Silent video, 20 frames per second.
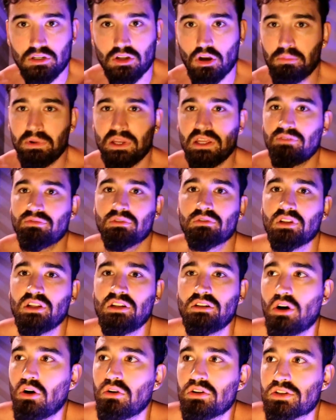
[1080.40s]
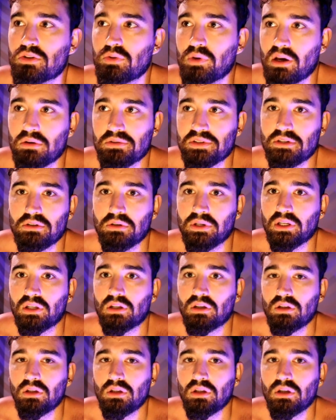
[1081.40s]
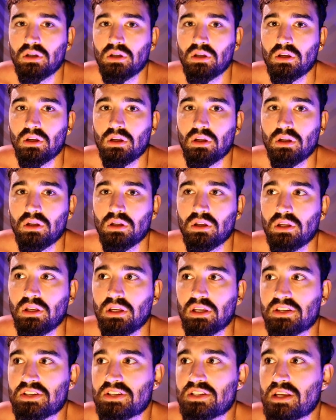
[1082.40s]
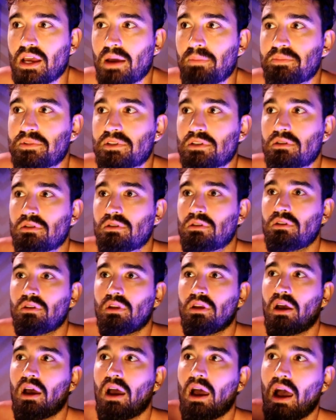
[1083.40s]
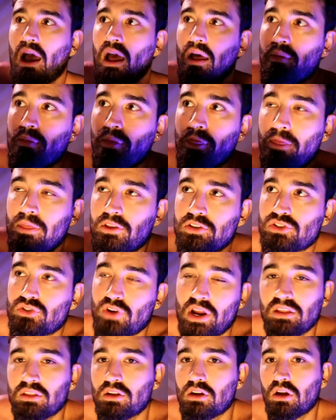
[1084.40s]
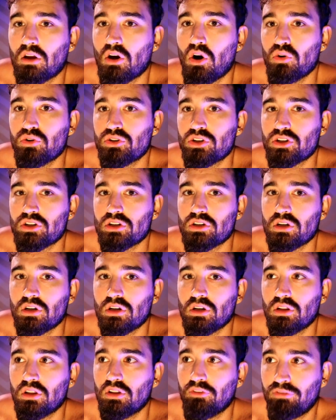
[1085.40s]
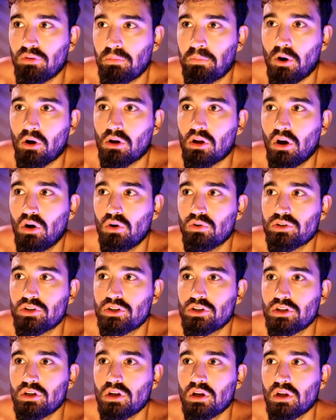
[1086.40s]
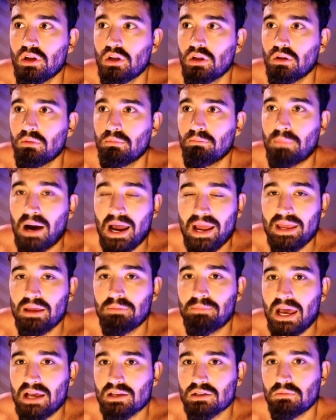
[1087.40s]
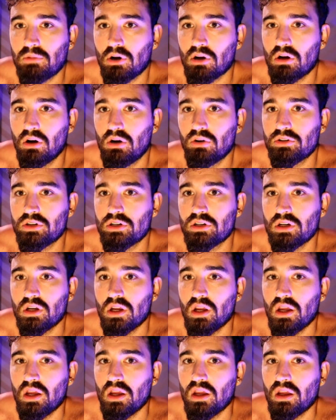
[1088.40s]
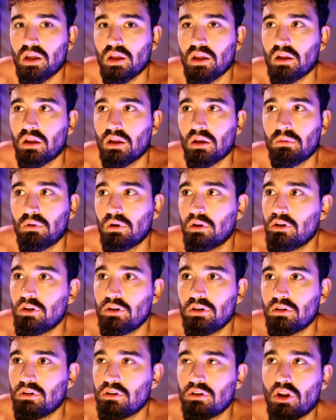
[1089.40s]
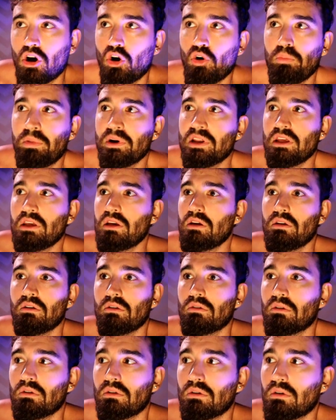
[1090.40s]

nobody even really noticed what I was doing, except the strength coach, the football coach, my head basketball coach. N- nobody